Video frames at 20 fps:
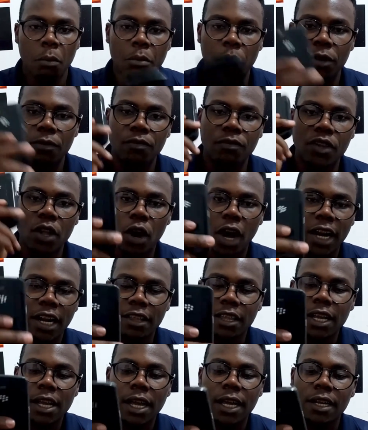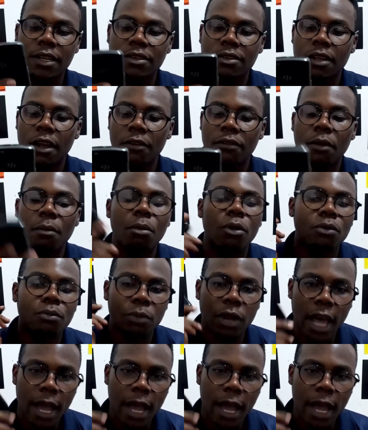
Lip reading: But another kind of stuff upon